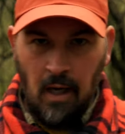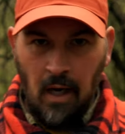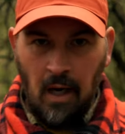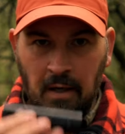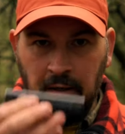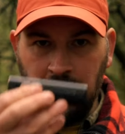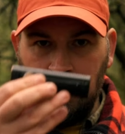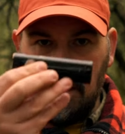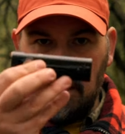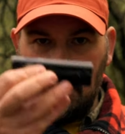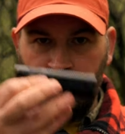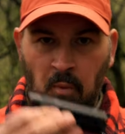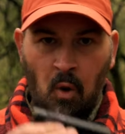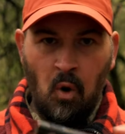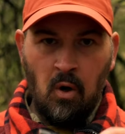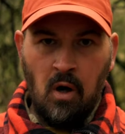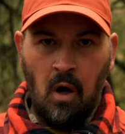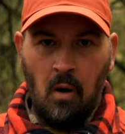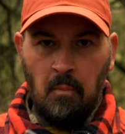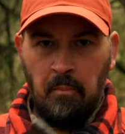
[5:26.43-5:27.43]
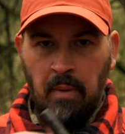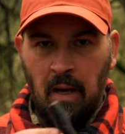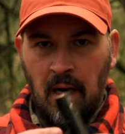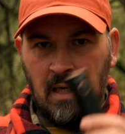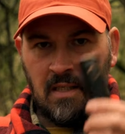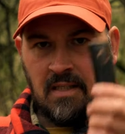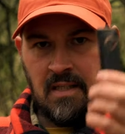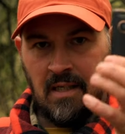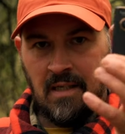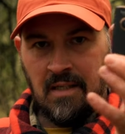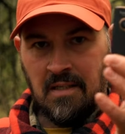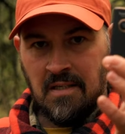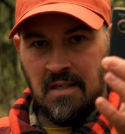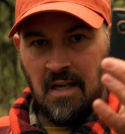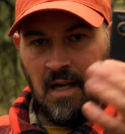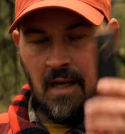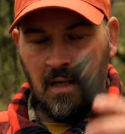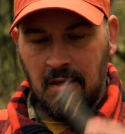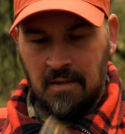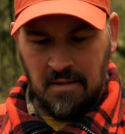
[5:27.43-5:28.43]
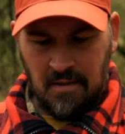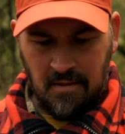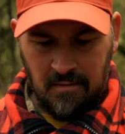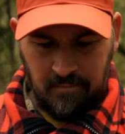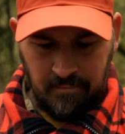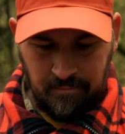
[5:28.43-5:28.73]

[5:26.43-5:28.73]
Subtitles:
and it is more compact in size.